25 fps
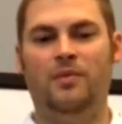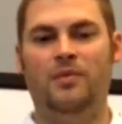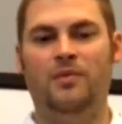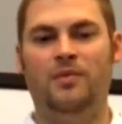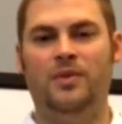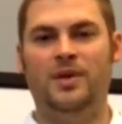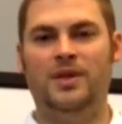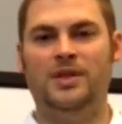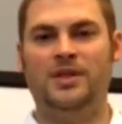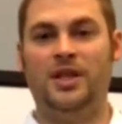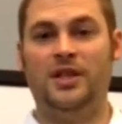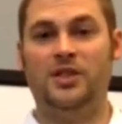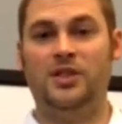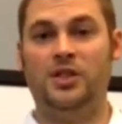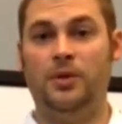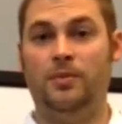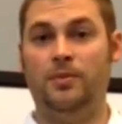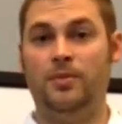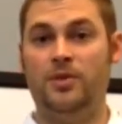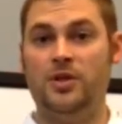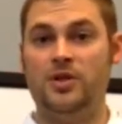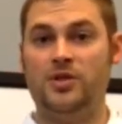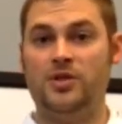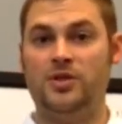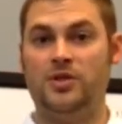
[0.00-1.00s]
It's actually a
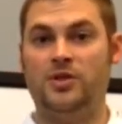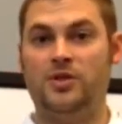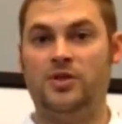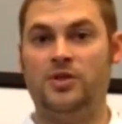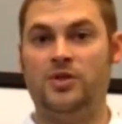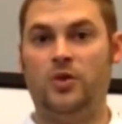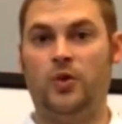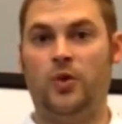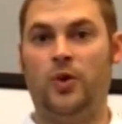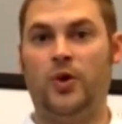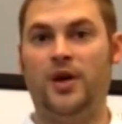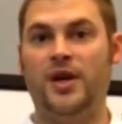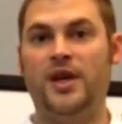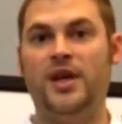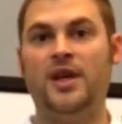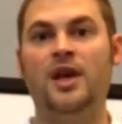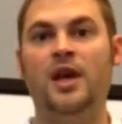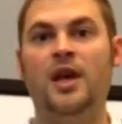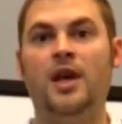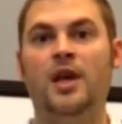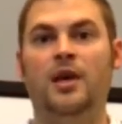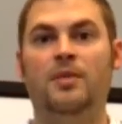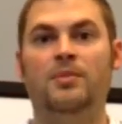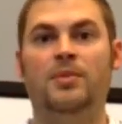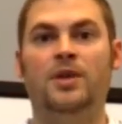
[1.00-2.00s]
personal story
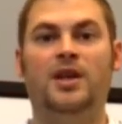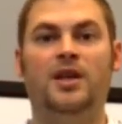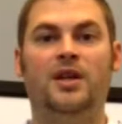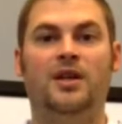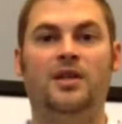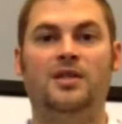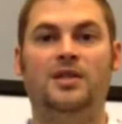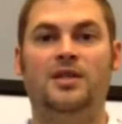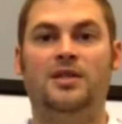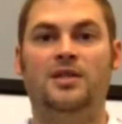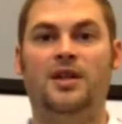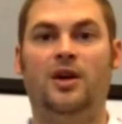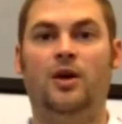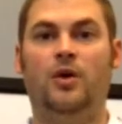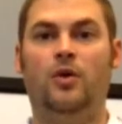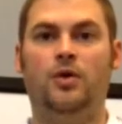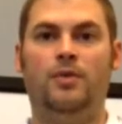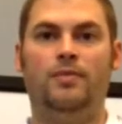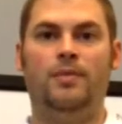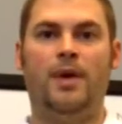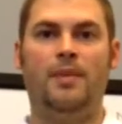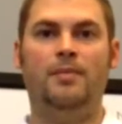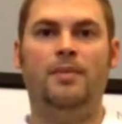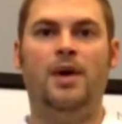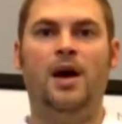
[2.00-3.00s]
because it dealt with
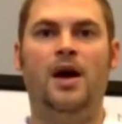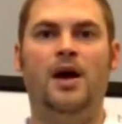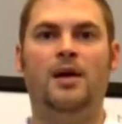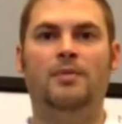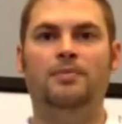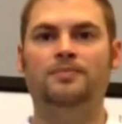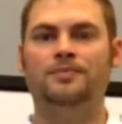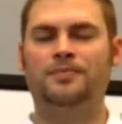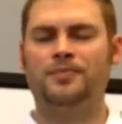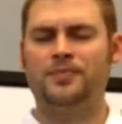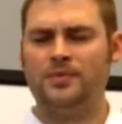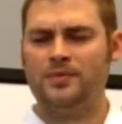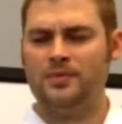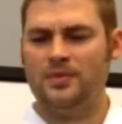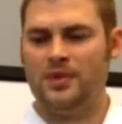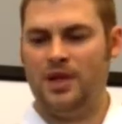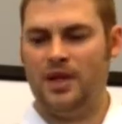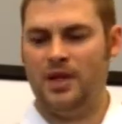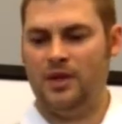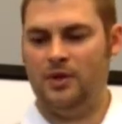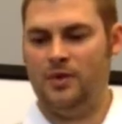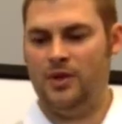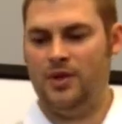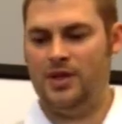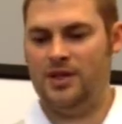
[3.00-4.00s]
my mom.
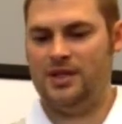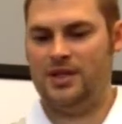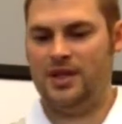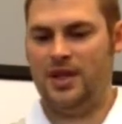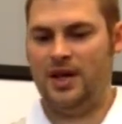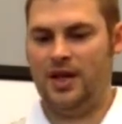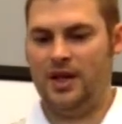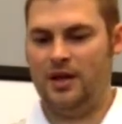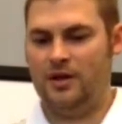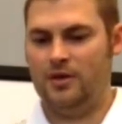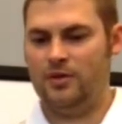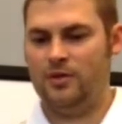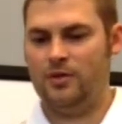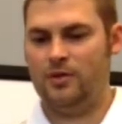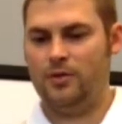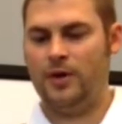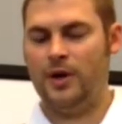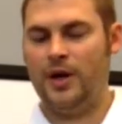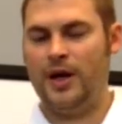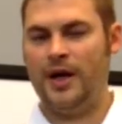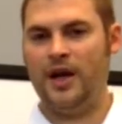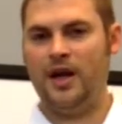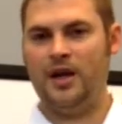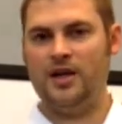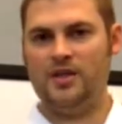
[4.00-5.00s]
It was
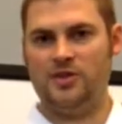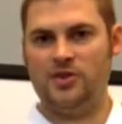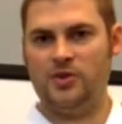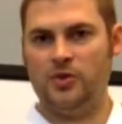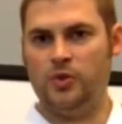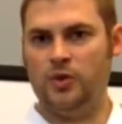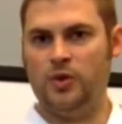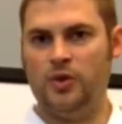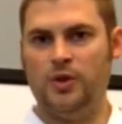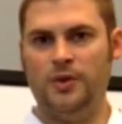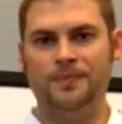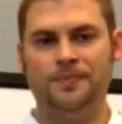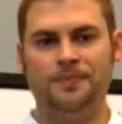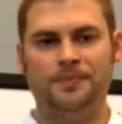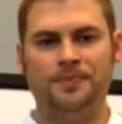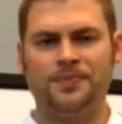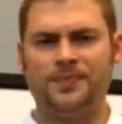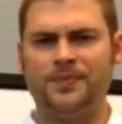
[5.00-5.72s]
right out of school.